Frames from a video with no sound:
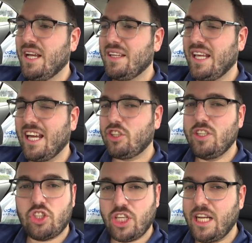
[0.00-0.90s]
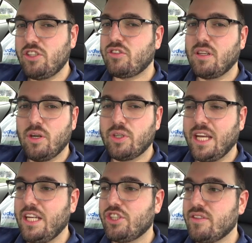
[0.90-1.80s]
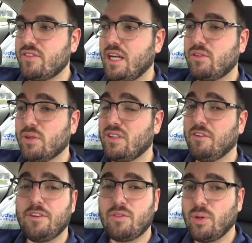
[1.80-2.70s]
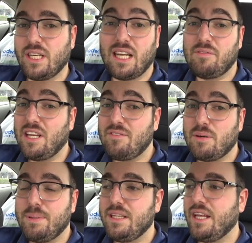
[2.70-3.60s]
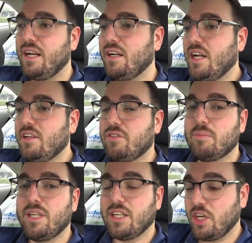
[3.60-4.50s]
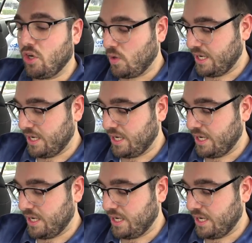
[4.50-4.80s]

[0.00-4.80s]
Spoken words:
They actually changed locations now to a different one, and I've never been there. So I'm gonna go